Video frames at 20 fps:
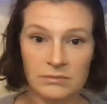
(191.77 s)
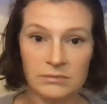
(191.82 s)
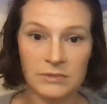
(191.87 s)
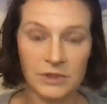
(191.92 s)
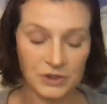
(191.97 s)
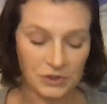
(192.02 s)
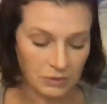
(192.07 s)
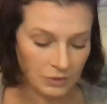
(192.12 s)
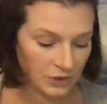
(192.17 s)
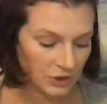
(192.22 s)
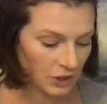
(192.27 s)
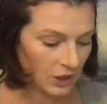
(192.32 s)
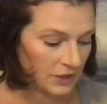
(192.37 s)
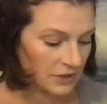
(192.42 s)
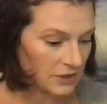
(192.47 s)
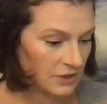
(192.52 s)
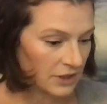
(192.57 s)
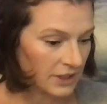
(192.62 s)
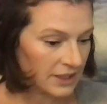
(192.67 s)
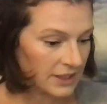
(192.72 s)
That's really
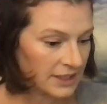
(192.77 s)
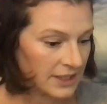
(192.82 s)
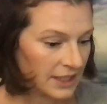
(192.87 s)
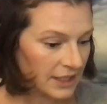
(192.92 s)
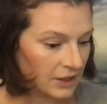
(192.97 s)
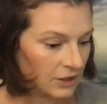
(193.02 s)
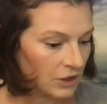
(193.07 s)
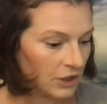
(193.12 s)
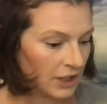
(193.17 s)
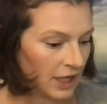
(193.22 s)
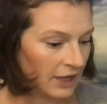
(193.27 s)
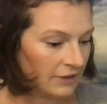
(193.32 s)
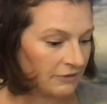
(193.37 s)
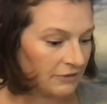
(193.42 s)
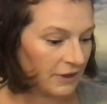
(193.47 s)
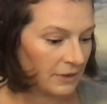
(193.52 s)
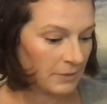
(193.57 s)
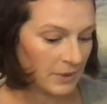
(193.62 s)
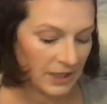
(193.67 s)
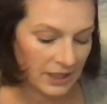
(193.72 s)
good. So let's take a look at
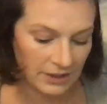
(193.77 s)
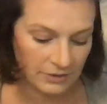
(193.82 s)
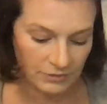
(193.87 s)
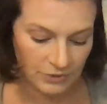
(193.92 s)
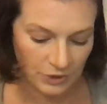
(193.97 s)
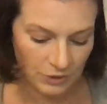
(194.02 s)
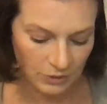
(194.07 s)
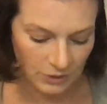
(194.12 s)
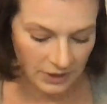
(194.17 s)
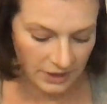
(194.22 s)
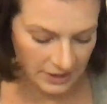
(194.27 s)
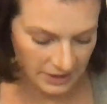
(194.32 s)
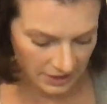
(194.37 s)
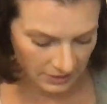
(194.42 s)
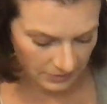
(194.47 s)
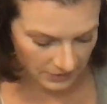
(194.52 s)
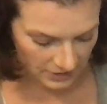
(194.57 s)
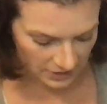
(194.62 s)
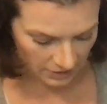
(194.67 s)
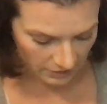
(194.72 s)
feminine real quick, see
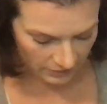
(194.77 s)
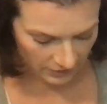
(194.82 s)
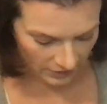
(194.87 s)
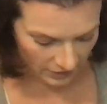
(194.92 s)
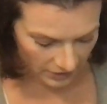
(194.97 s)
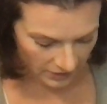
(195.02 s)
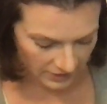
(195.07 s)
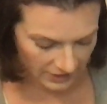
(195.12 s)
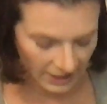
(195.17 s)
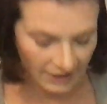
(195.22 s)
what's going on.